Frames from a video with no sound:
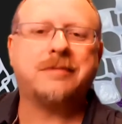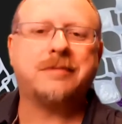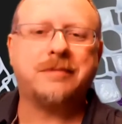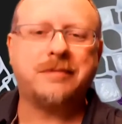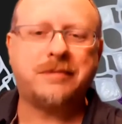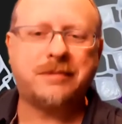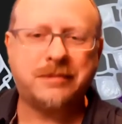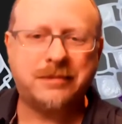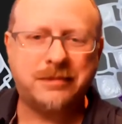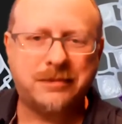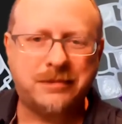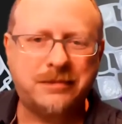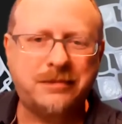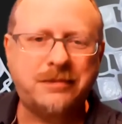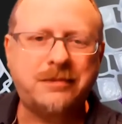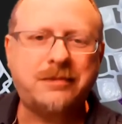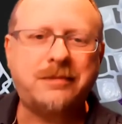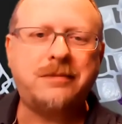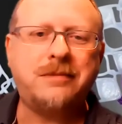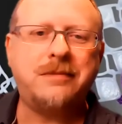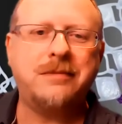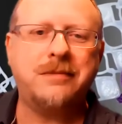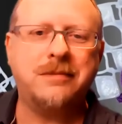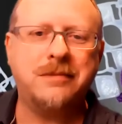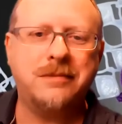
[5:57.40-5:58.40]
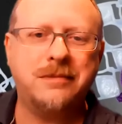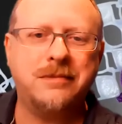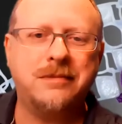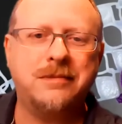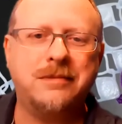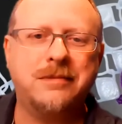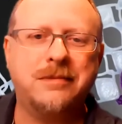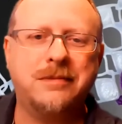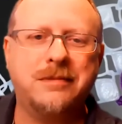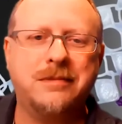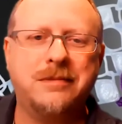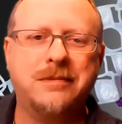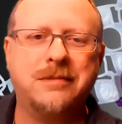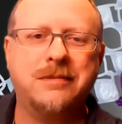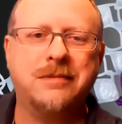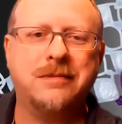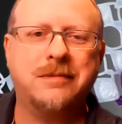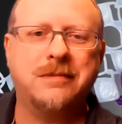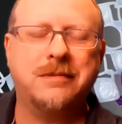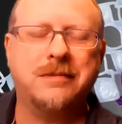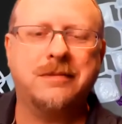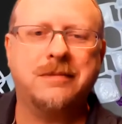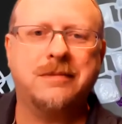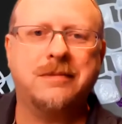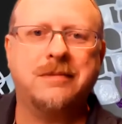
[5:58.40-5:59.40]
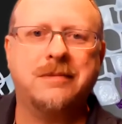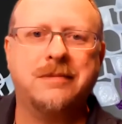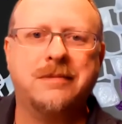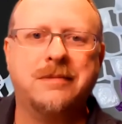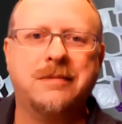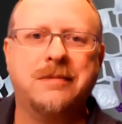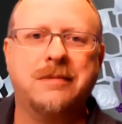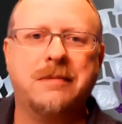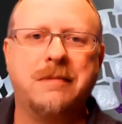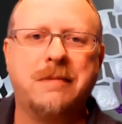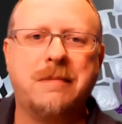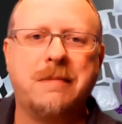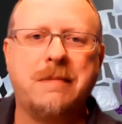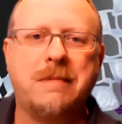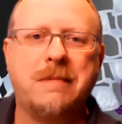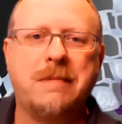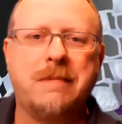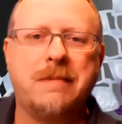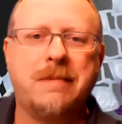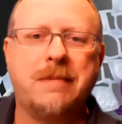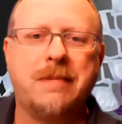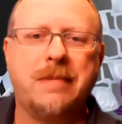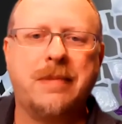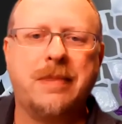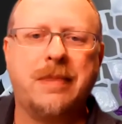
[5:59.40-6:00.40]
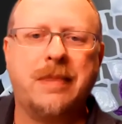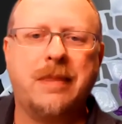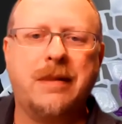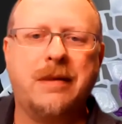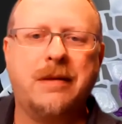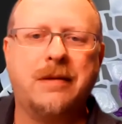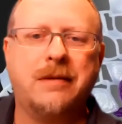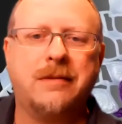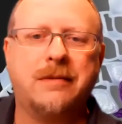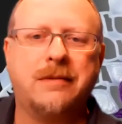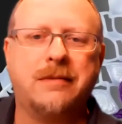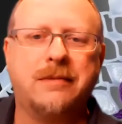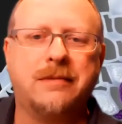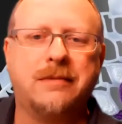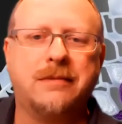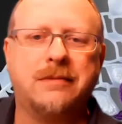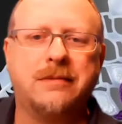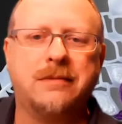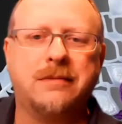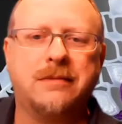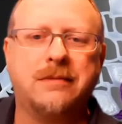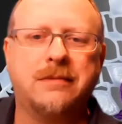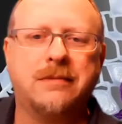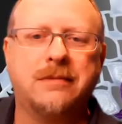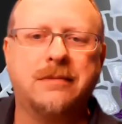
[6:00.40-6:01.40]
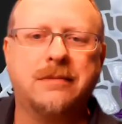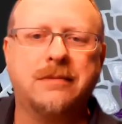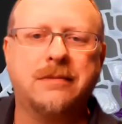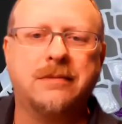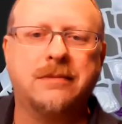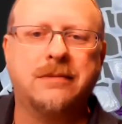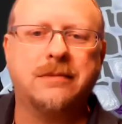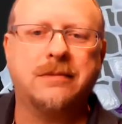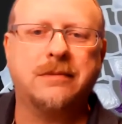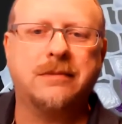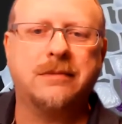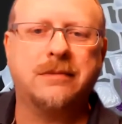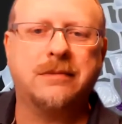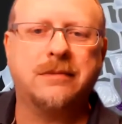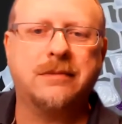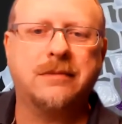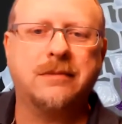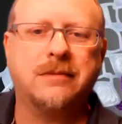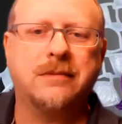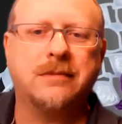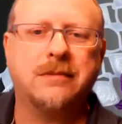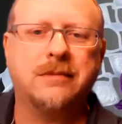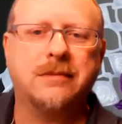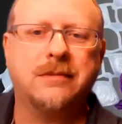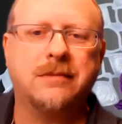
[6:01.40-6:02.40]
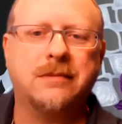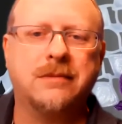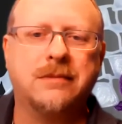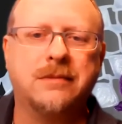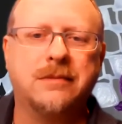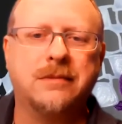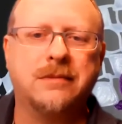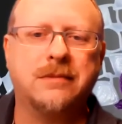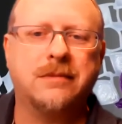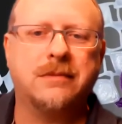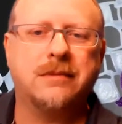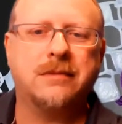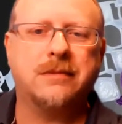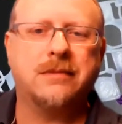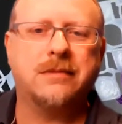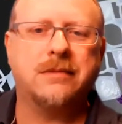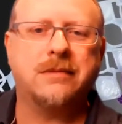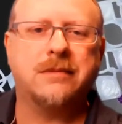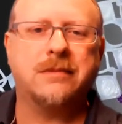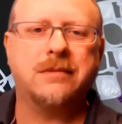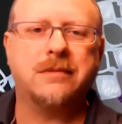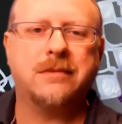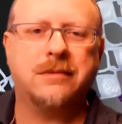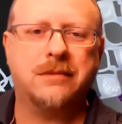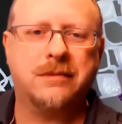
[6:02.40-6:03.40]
The person shown says nothing.